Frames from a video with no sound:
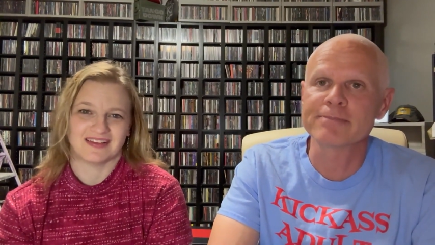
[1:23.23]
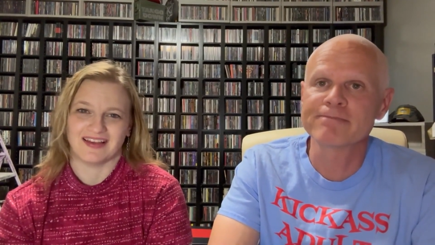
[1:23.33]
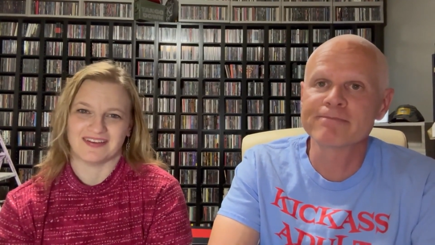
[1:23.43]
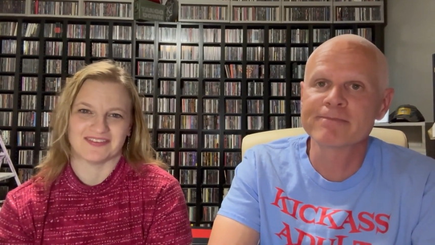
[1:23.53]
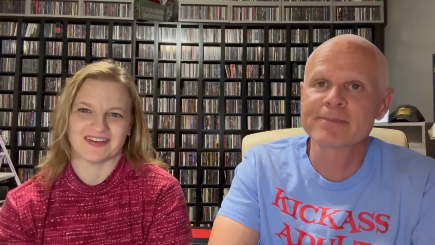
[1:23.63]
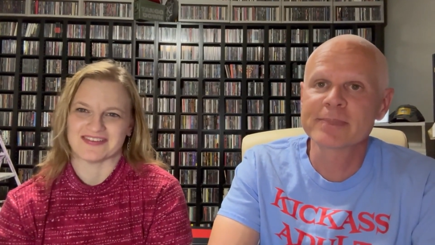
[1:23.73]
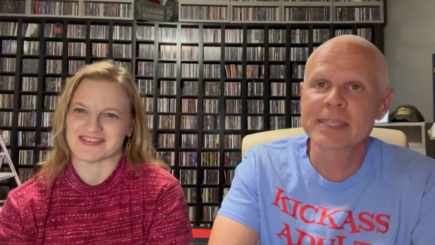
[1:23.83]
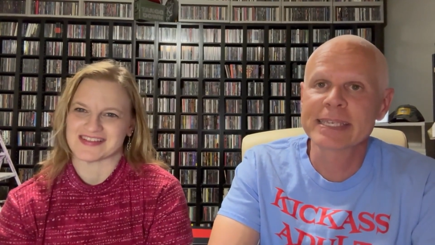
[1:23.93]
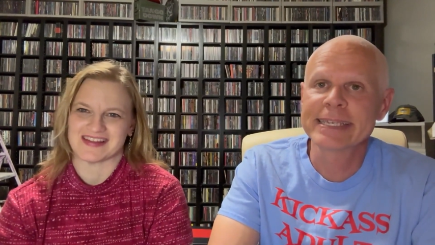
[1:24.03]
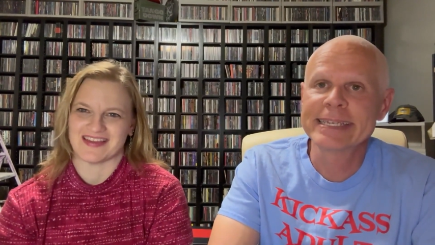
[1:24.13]
Speaker 1: I don't
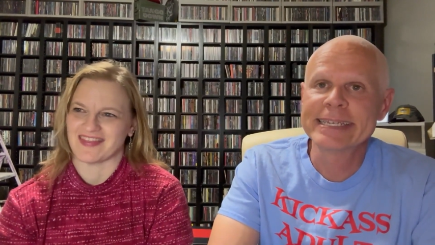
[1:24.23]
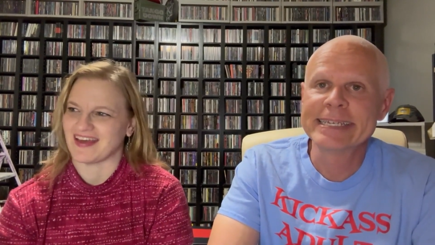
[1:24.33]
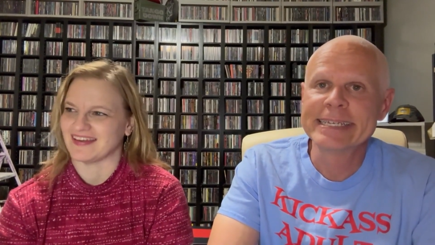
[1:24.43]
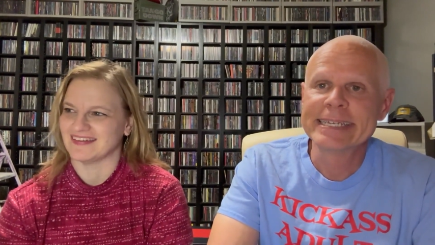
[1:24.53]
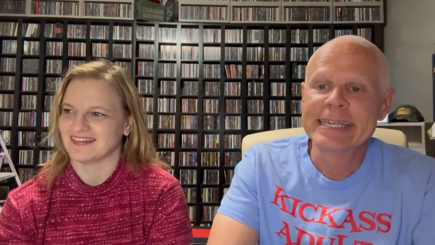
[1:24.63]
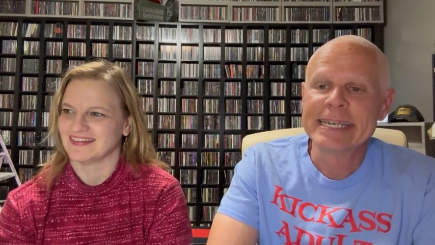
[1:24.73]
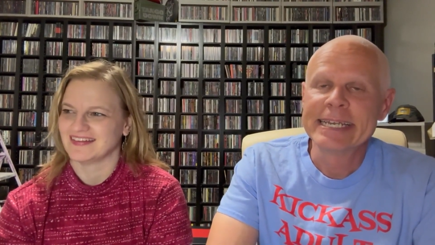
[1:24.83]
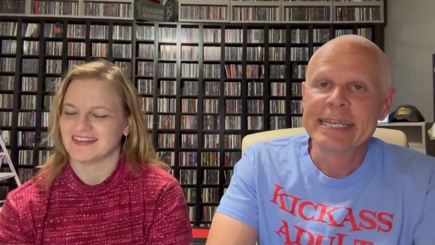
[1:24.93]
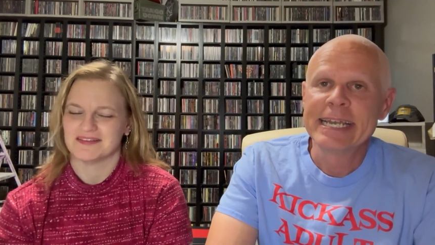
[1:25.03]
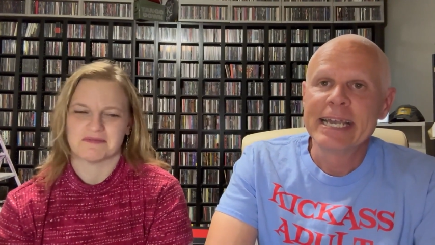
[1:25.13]
understand that.
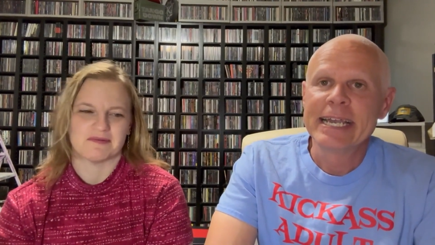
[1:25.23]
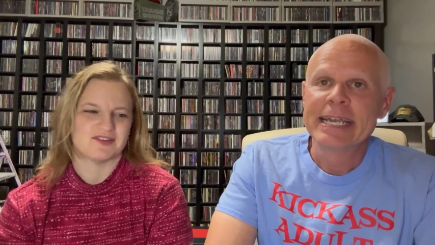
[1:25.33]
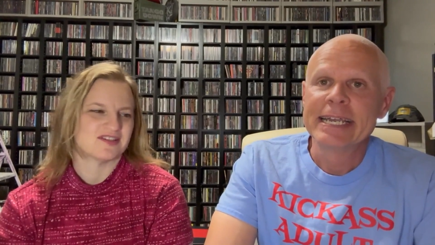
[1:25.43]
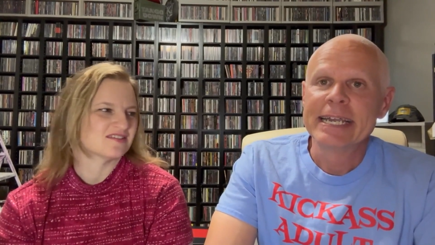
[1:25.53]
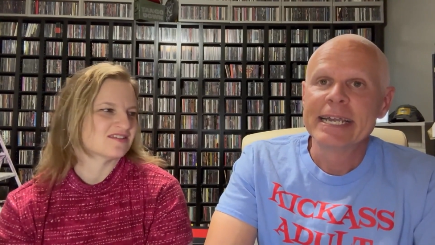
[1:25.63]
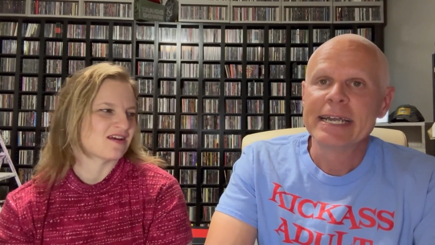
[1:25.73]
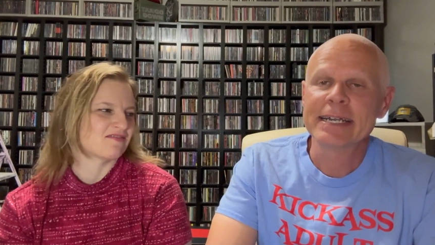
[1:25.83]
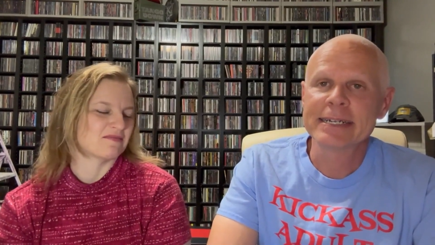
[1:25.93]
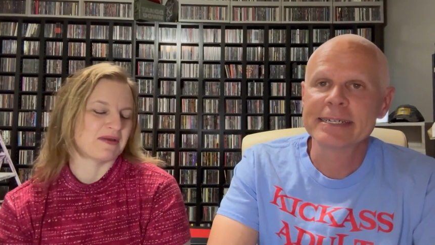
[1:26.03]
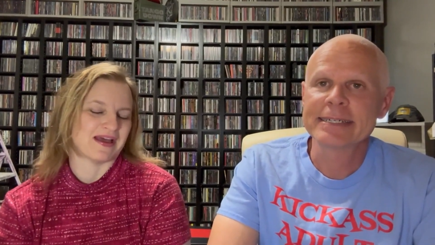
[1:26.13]
Maybe she's just
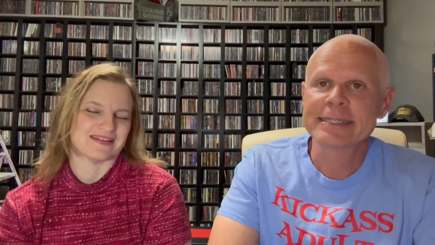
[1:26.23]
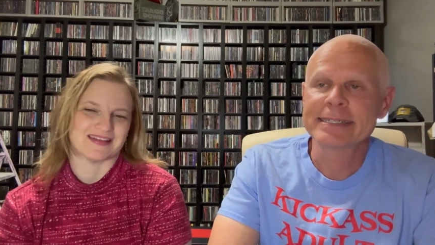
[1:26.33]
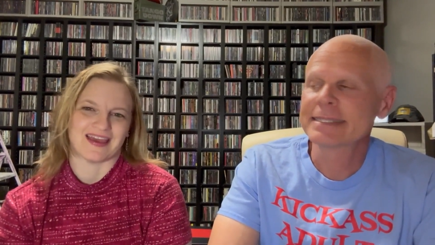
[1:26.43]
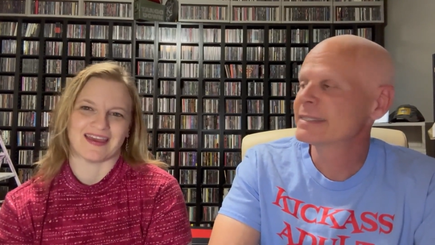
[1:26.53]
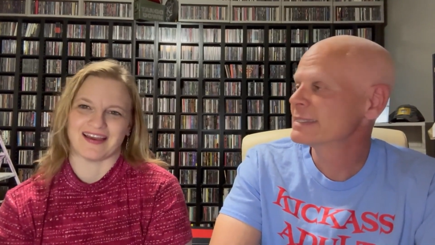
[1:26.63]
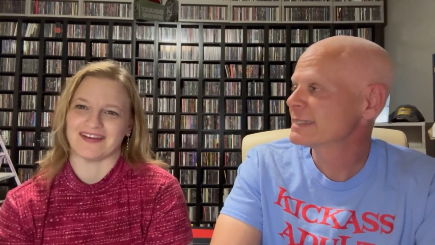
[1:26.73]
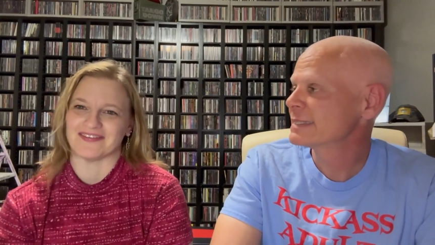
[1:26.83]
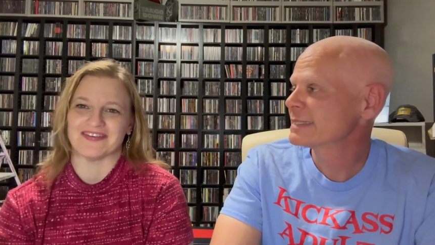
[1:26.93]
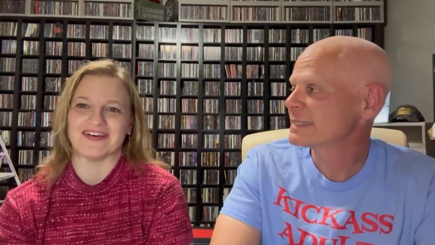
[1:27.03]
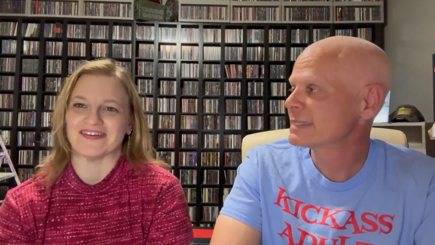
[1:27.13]
having a bad day. I
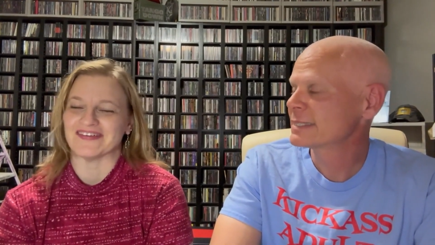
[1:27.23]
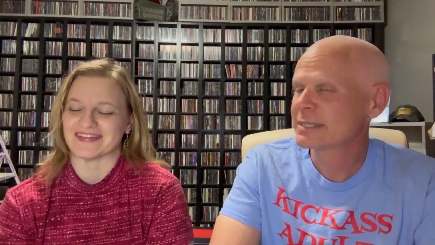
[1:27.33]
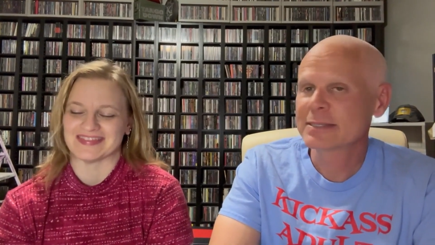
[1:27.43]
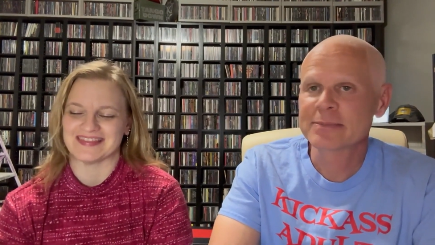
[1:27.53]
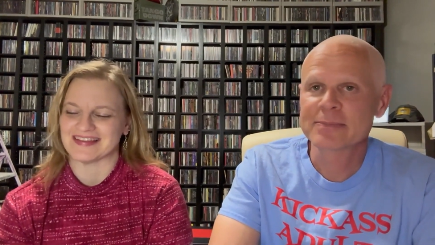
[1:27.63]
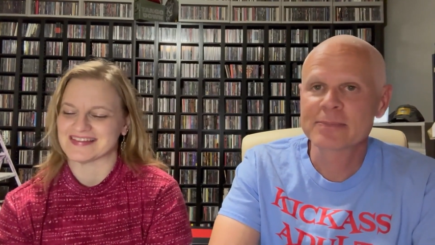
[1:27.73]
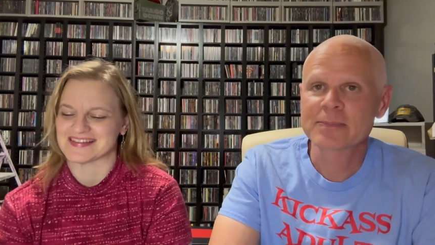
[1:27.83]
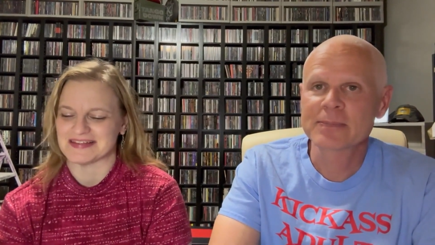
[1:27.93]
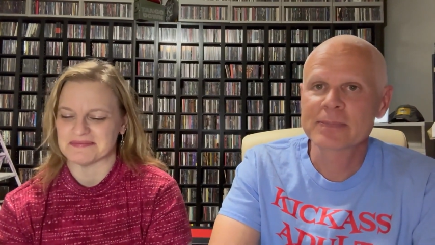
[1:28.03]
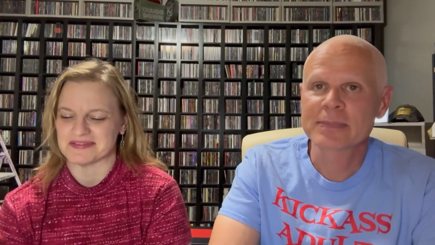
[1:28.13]
don't know. That
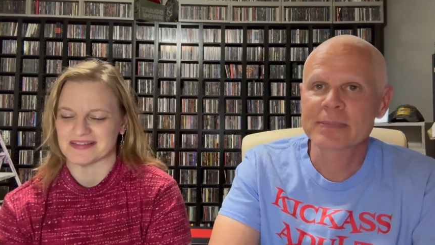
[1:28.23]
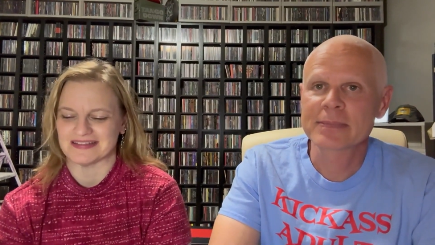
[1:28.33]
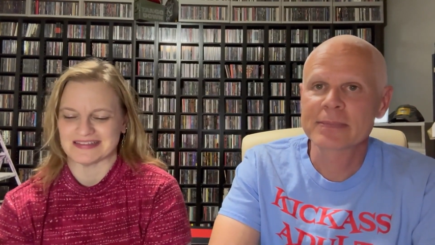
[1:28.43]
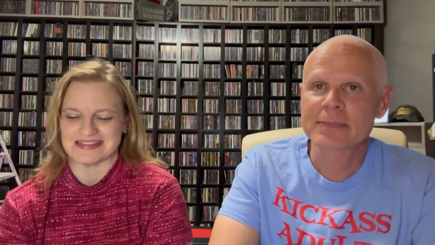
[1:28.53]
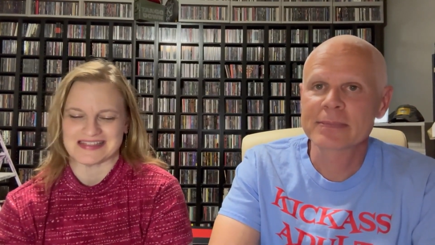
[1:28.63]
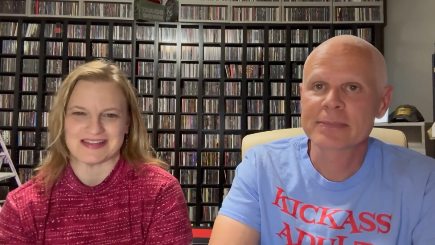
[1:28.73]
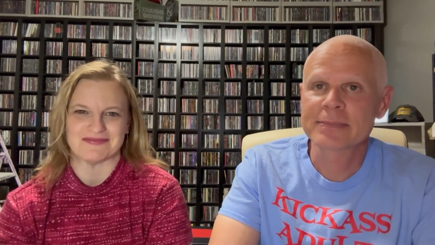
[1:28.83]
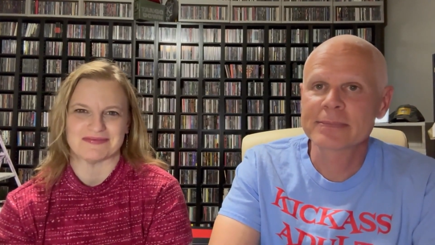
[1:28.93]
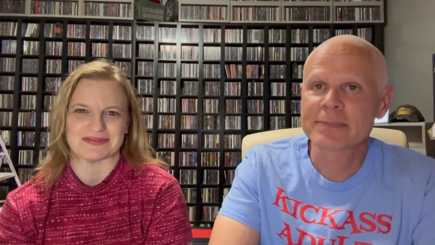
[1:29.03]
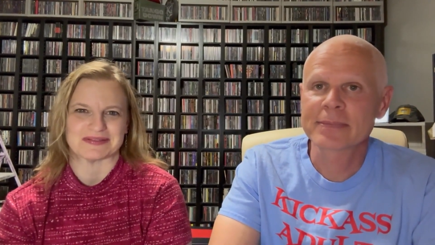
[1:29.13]
seems
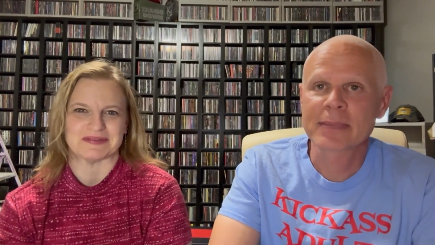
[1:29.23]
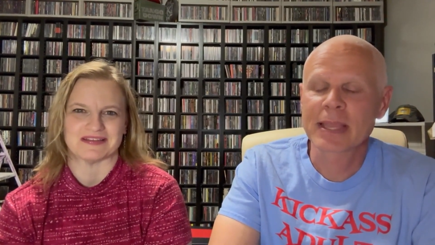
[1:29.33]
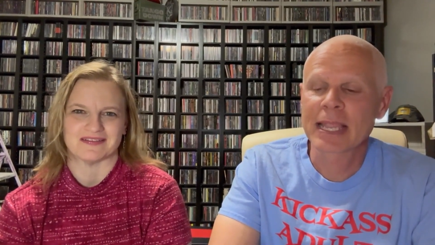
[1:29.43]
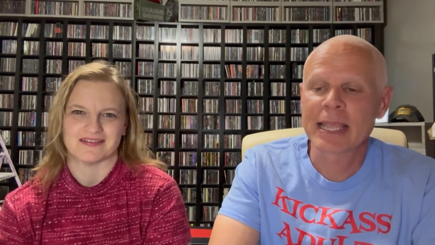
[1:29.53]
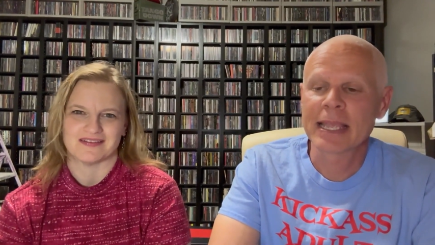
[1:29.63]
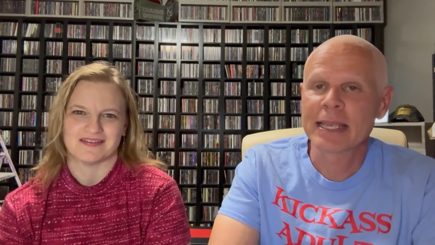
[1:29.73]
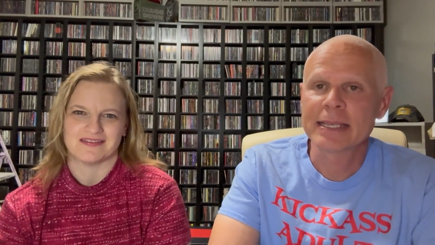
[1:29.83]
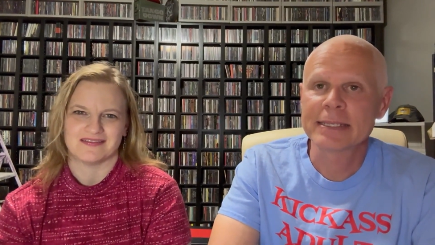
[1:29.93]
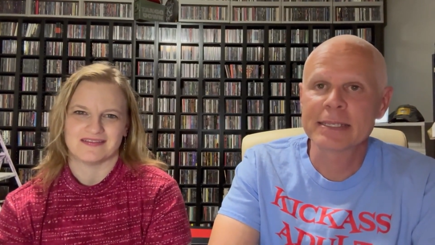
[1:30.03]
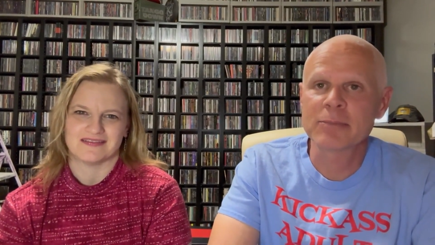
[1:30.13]
inconceivable to me.
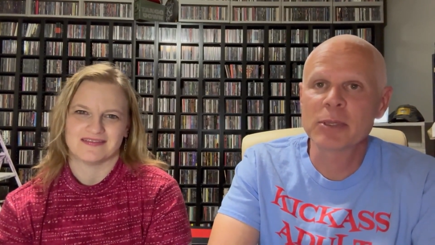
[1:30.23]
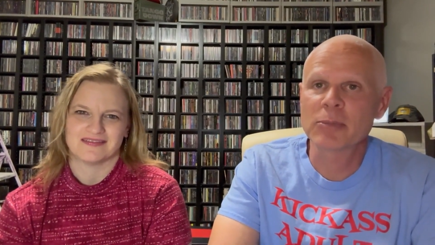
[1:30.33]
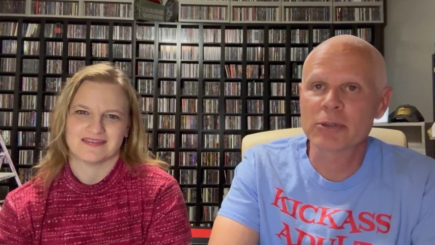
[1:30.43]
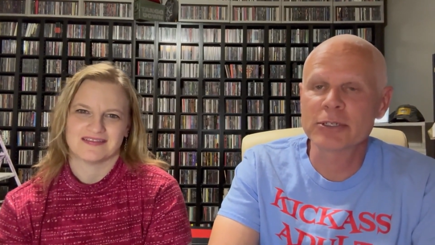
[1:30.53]
Speaker 2: Some people are